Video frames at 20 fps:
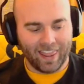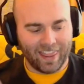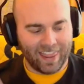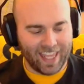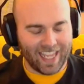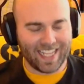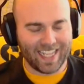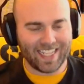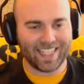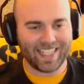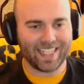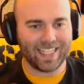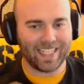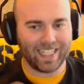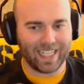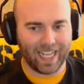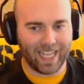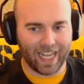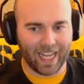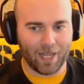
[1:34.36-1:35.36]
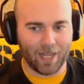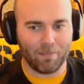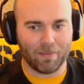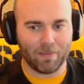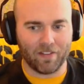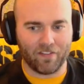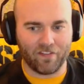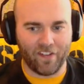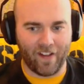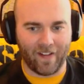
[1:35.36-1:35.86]
This team
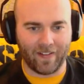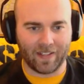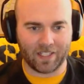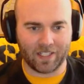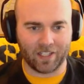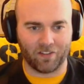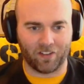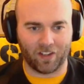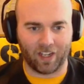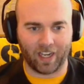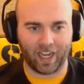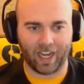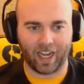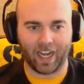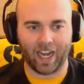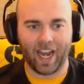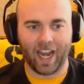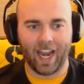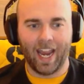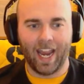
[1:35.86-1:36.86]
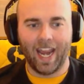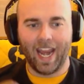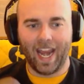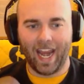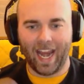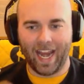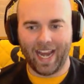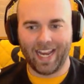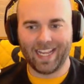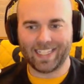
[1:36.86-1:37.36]
defensively
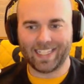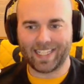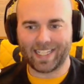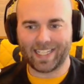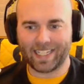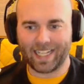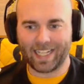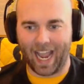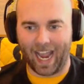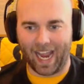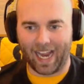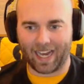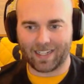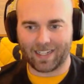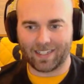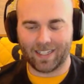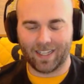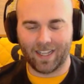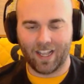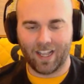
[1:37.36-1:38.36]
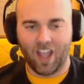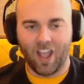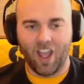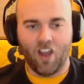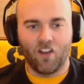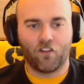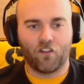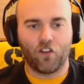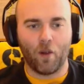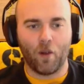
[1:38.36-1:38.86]
is stacked.
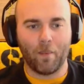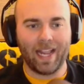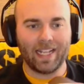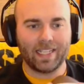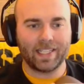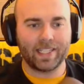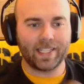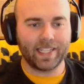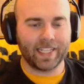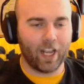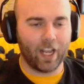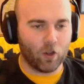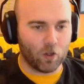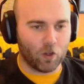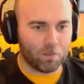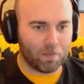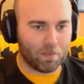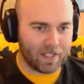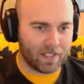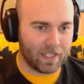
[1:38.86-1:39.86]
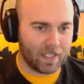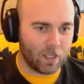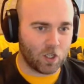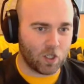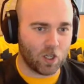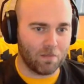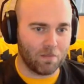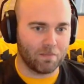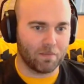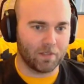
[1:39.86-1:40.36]
From a skilled
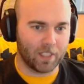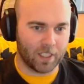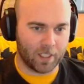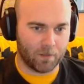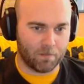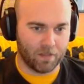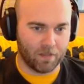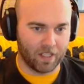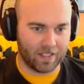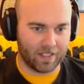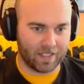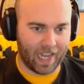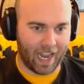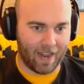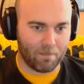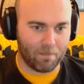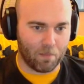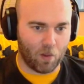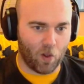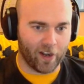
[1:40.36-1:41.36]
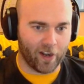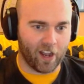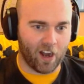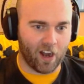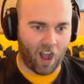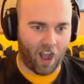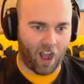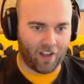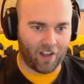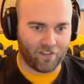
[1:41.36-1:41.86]
position standpoint on
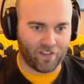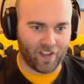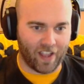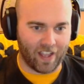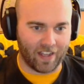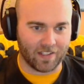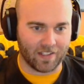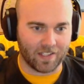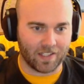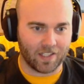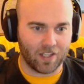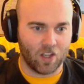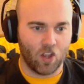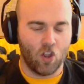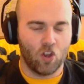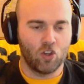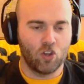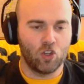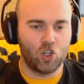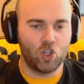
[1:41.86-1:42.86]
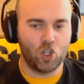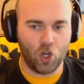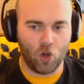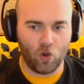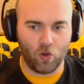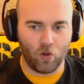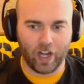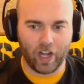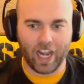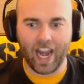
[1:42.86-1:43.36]
offense,
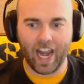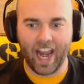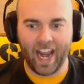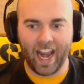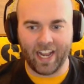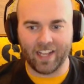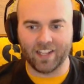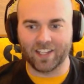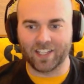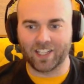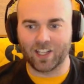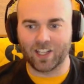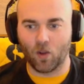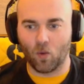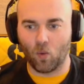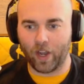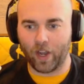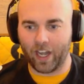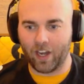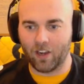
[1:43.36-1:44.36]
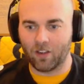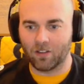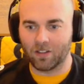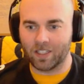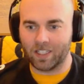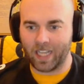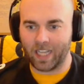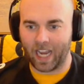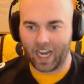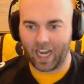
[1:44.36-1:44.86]
Judy is the real
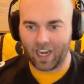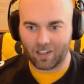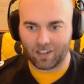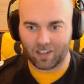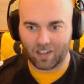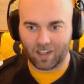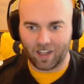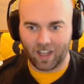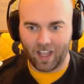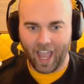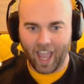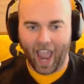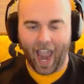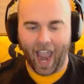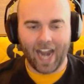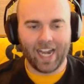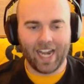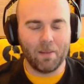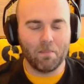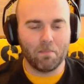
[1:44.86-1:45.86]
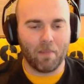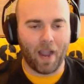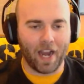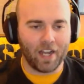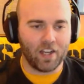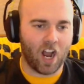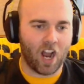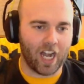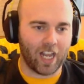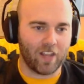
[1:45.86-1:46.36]
deal, and he
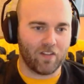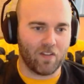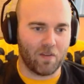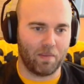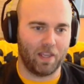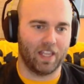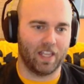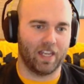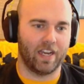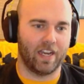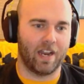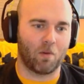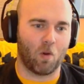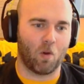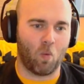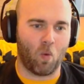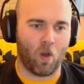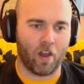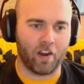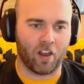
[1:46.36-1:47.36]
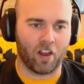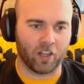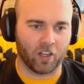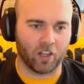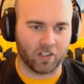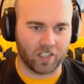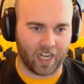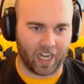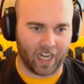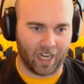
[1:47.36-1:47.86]
might not even be the number one on
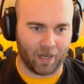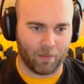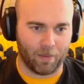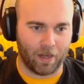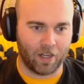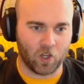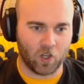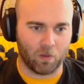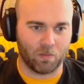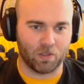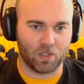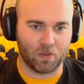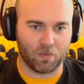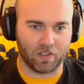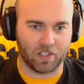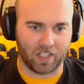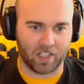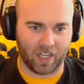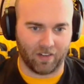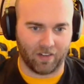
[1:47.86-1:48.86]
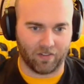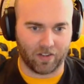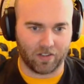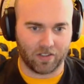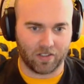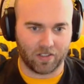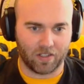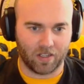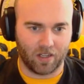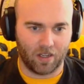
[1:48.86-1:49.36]
your team in terms of
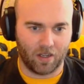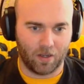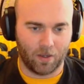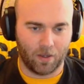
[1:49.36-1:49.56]
receivers.